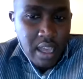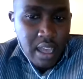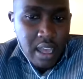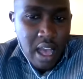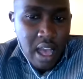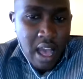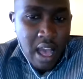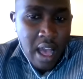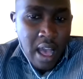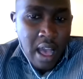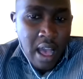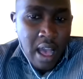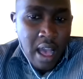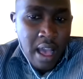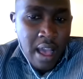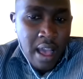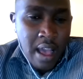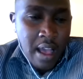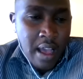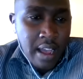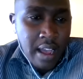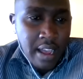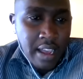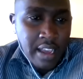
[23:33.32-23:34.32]

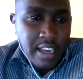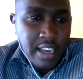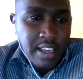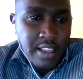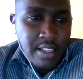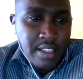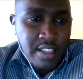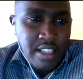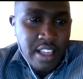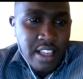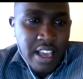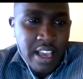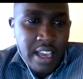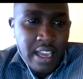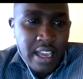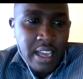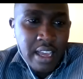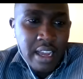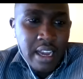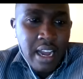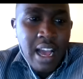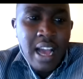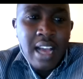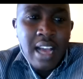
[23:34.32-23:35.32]
uh, in
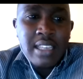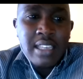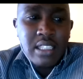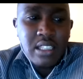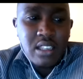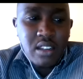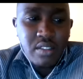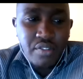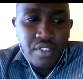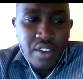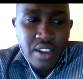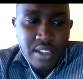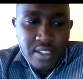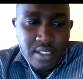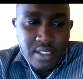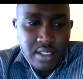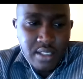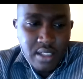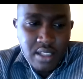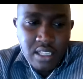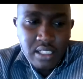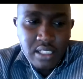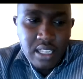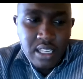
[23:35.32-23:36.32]
the last phase.
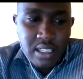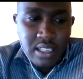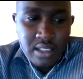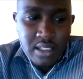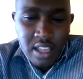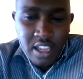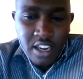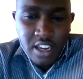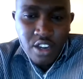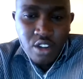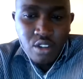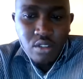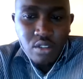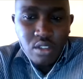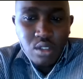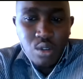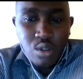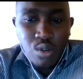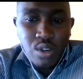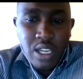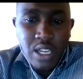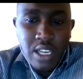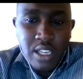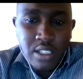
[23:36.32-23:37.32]
This is the new
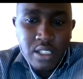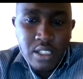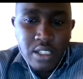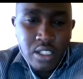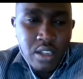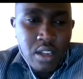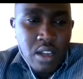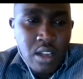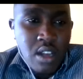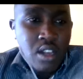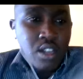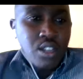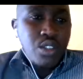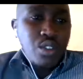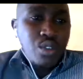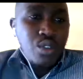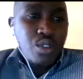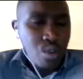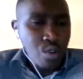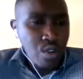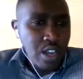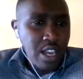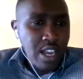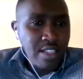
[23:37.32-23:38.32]
Stone Age.
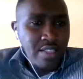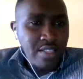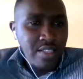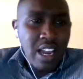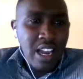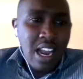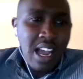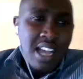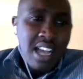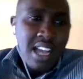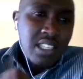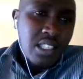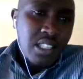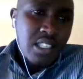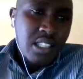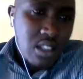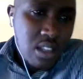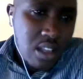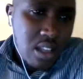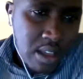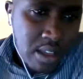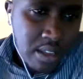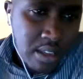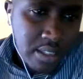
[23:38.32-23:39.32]
So in the last
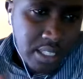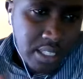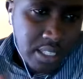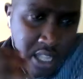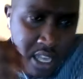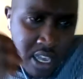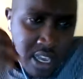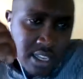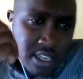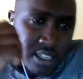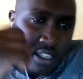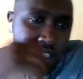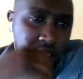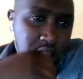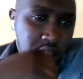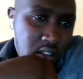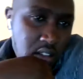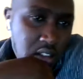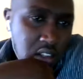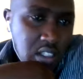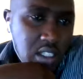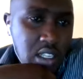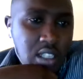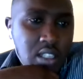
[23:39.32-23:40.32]
uh, stage,
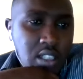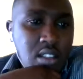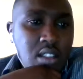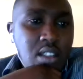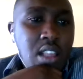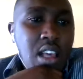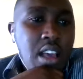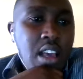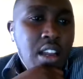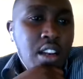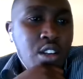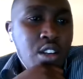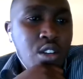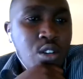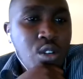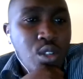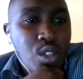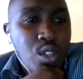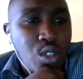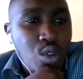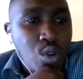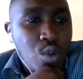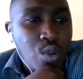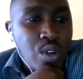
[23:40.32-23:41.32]
this is the new
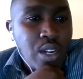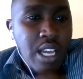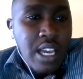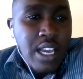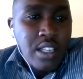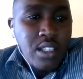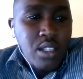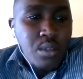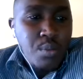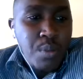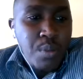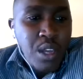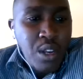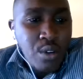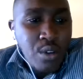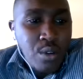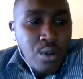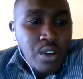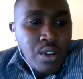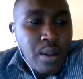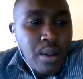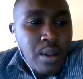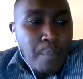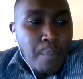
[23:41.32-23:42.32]
Stone Age
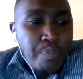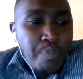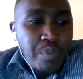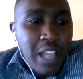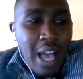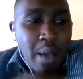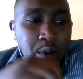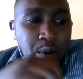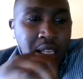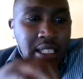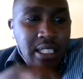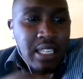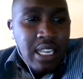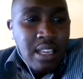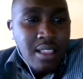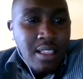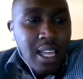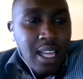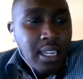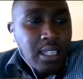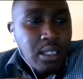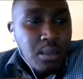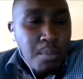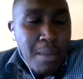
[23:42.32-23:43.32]
period. I be saying
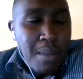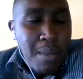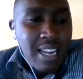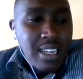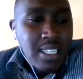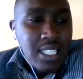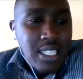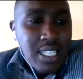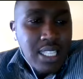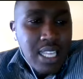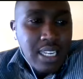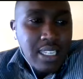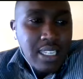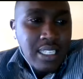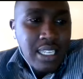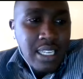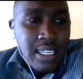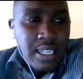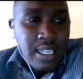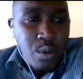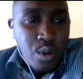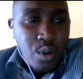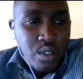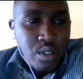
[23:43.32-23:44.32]
that man
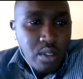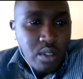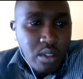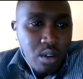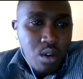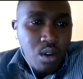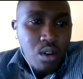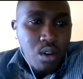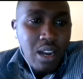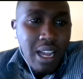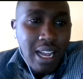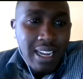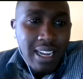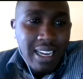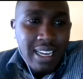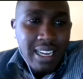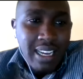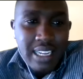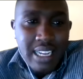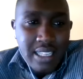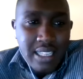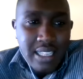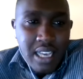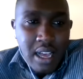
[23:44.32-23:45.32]
started what we call
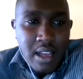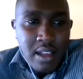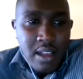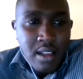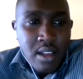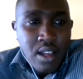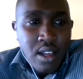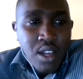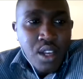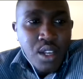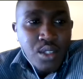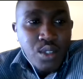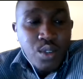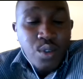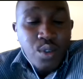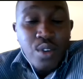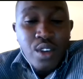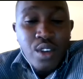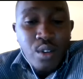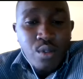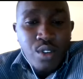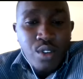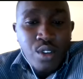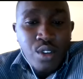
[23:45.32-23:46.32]
agriculture. So
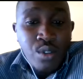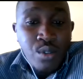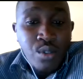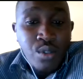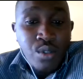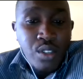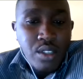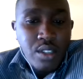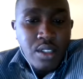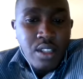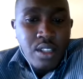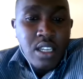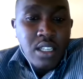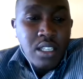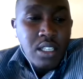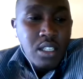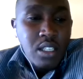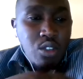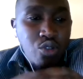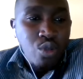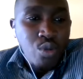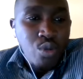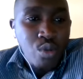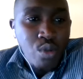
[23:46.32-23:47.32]
he could use
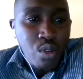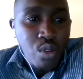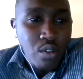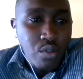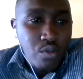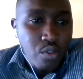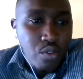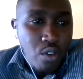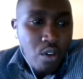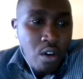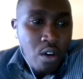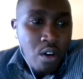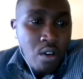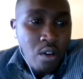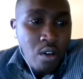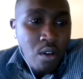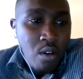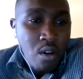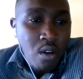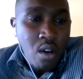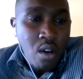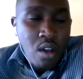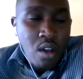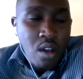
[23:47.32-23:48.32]
this tool for
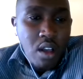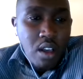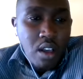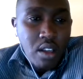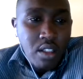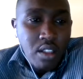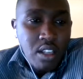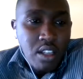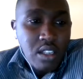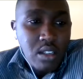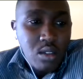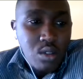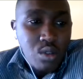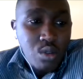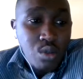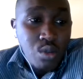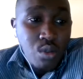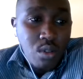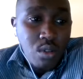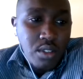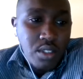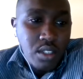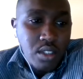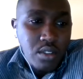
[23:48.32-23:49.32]
uh, these
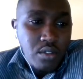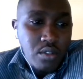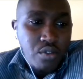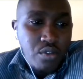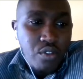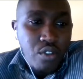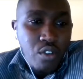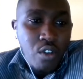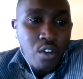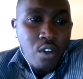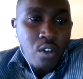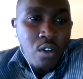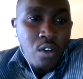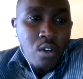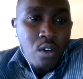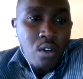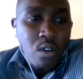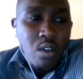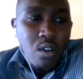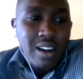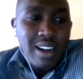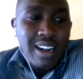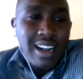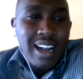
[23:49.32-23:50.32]
tools
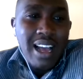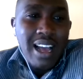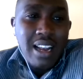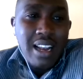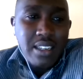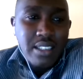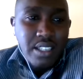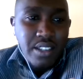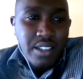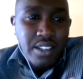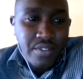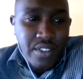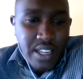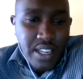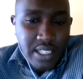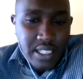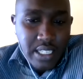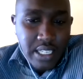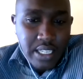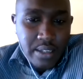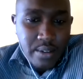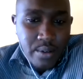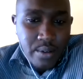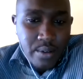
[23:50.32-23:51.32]
for
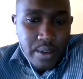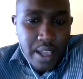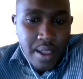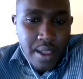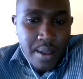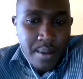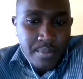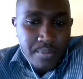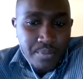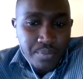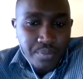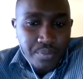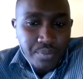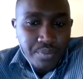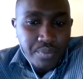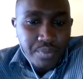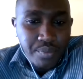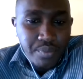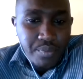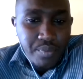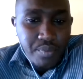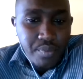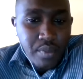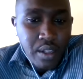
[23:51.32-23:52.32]
cultivating. Okay.
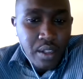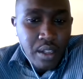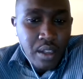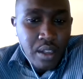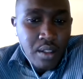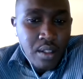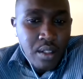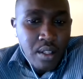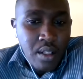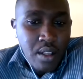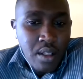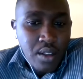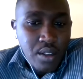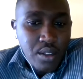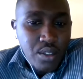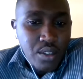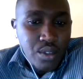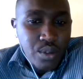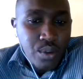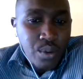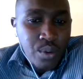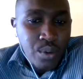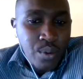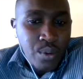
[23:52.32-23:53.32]

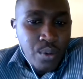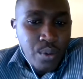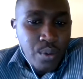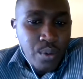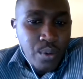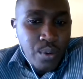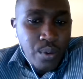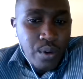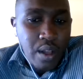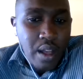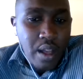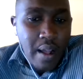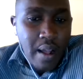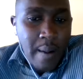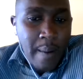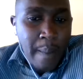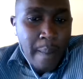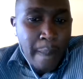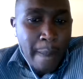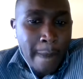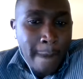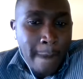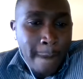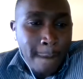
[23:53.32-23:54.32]
So
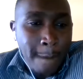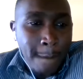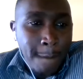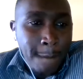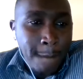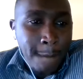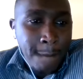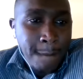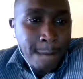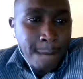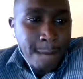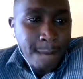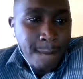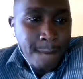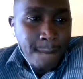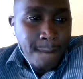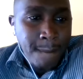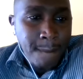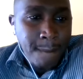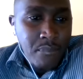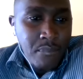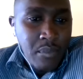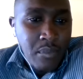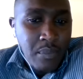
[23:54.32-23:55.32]
um,
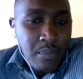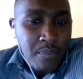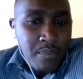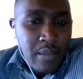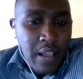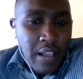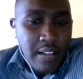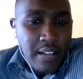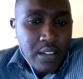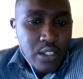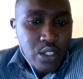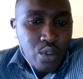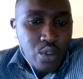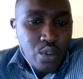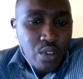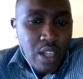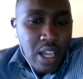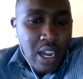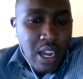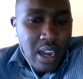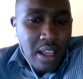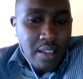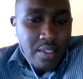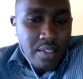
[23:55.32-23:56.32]
so
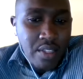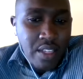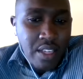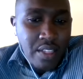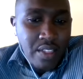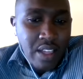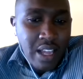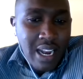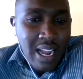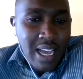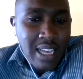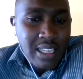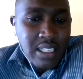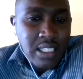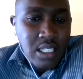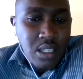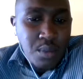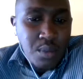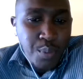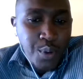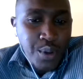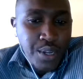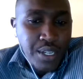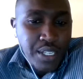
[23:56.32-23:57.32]
the, the, the
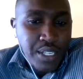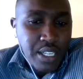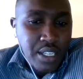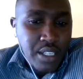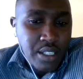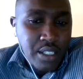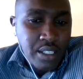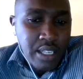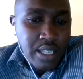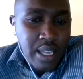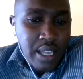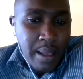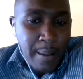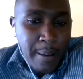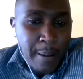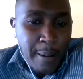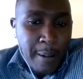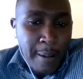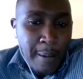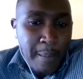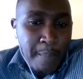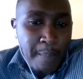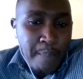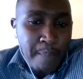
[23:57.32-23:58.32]
last point is
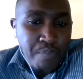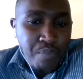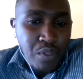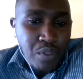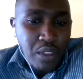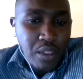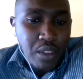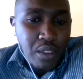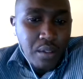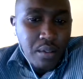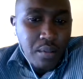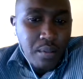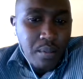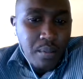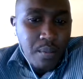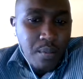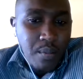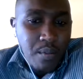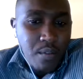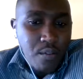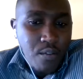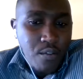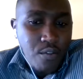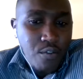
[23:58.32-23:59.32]
uh,
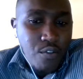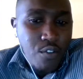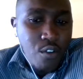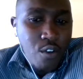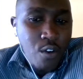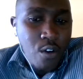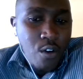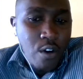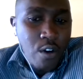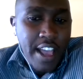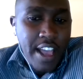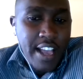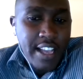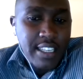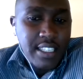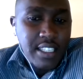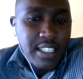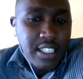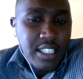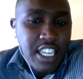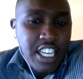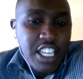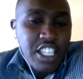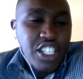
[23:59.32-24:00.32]
for
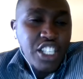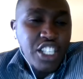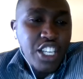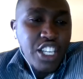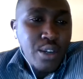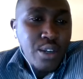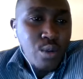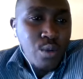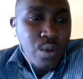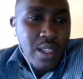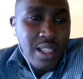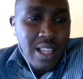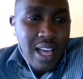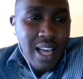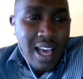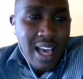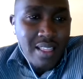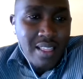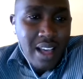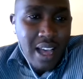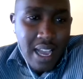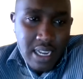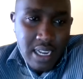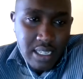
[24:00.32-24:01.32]
exchanging with
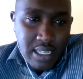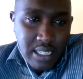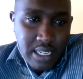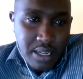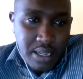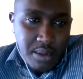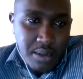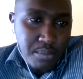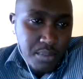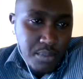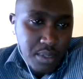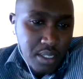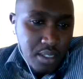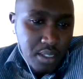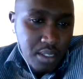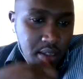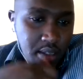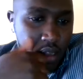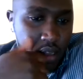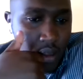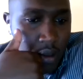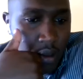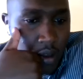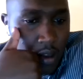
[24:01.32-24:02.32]
other items
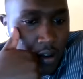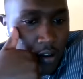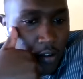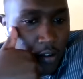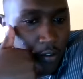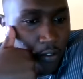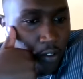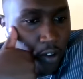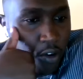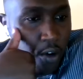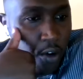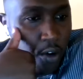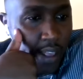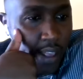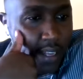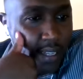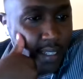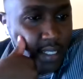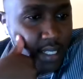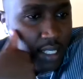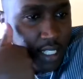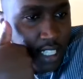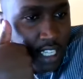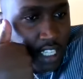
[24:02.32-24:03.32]
for
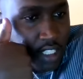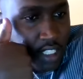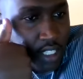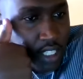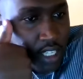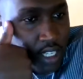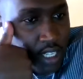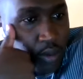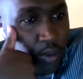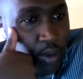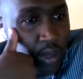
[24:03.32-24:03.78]
exchanging